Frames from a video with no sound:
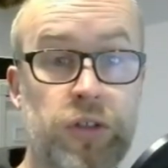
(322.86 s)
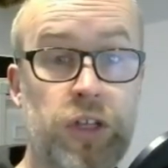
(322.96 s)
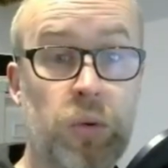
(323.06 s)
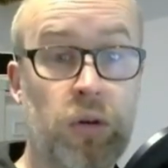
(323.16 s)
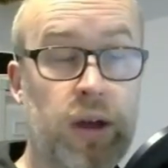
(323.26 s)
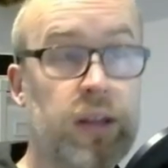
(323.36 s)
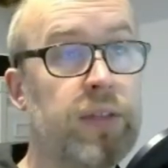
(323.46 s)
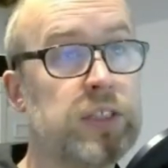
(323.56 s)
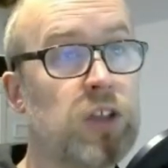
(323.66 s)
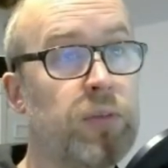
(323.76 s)
to the URL
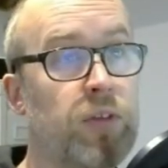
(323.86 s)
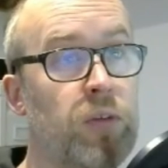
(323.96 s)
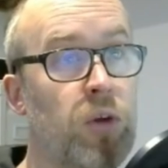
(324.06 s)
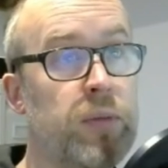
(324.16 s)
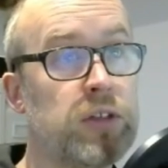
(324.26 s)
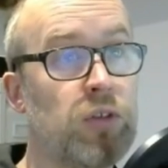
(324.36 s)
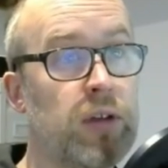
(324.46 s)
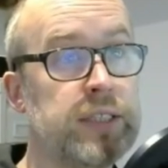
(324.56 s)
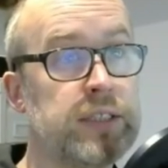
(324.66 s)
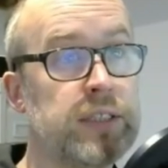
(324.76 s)
at the top of your Mobi
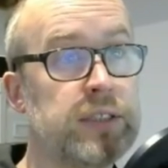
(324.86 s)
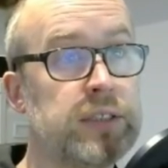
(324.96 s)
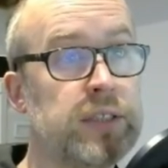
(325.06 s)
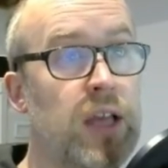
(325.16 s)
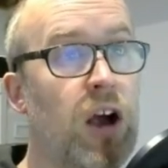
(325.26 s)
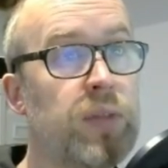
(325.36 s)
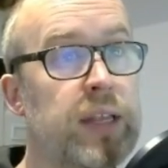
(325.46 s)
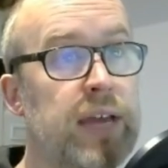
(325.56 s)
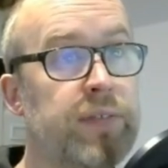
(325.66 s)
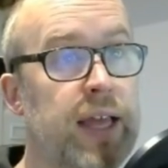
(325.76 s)
Control instance. On
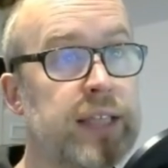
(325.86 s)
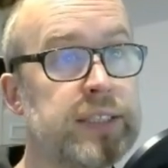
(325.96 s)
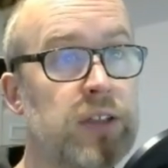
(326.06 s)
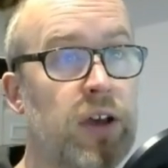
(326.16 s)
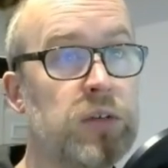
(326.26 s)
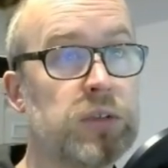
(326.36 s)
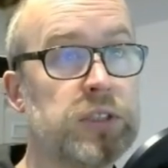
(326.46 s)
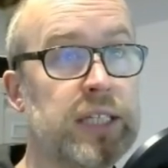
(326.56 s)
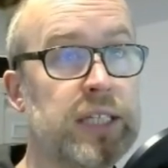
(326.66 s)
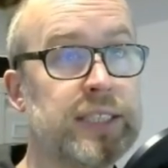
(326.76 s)
the left hand side, you'll
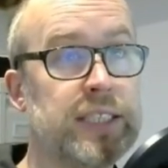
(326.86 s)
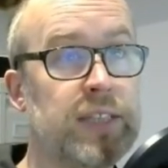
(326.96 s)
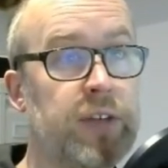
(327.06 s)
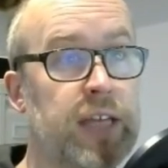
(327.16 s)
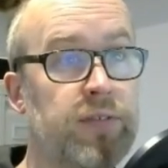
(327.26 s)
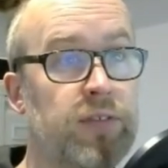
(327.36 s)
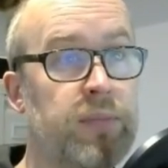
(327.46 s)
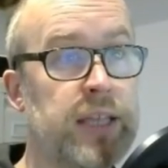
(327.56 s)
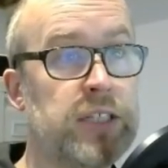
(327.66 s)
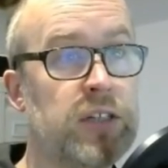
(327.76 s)
see the certificate
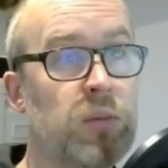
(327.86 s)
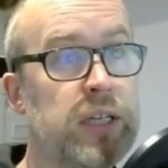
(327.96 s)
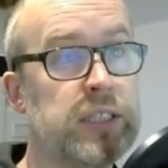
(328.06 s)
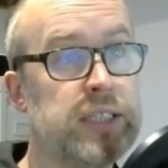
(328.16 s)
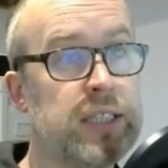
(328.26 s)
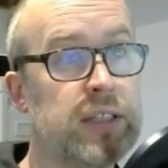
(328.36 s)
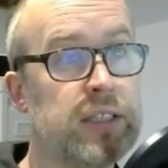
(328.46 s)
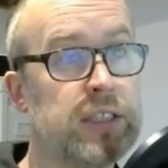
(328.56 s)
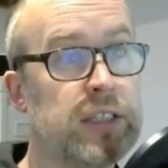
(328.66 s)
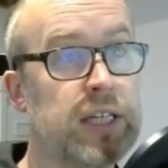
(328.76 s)
information and we can see that
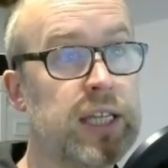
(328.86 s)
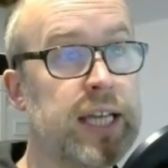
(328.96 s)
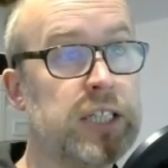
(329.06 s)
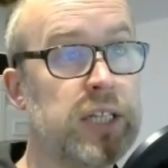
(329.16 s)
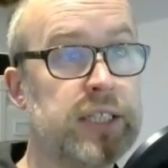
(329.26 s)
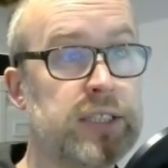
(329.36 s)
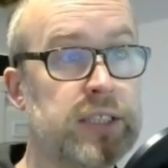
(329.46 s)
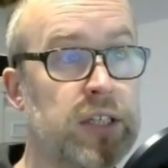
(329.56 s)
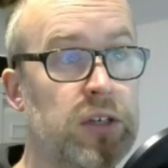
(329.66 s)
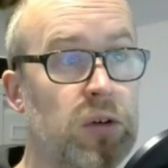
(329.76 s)
this, the connection is
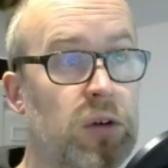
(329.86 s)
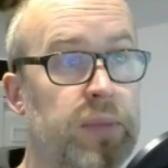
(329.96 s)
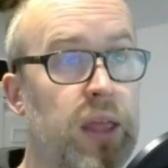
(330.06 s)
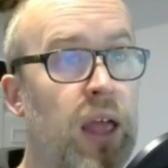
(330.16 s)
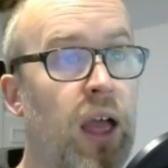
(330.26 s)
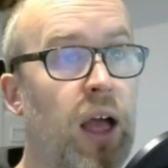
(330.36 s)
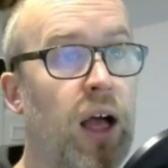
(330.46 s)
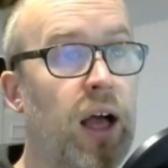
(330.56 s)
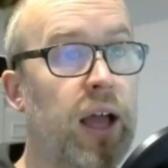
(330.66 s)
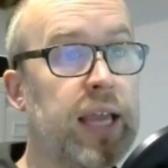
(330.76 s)
secure.
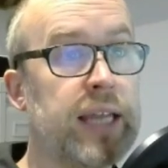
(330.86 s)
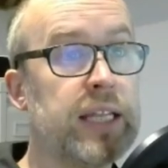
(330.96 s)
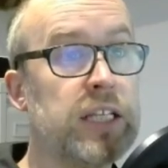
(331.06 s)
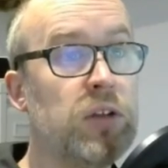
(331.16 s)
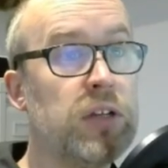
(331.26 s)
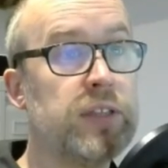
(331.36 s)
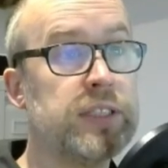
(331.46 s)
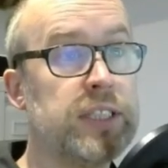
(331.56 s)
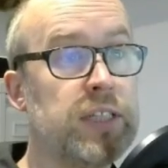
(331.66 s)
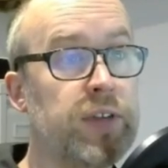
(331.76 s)
I can look at the
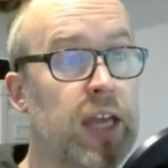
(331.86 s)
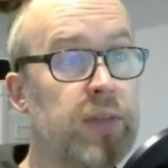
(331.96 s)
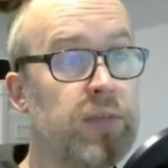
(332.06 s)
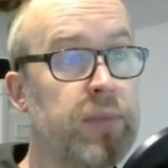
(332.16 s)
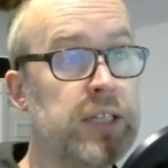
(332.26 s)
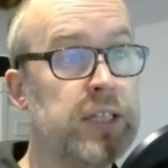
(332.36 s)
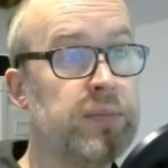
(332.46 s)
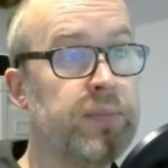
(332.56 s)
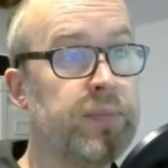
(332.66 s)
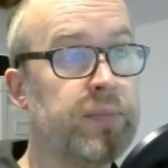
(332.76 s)
certificate
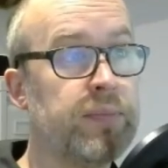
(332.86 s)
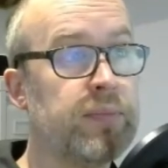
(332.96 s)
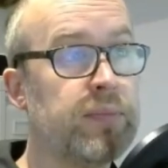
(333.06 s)
information,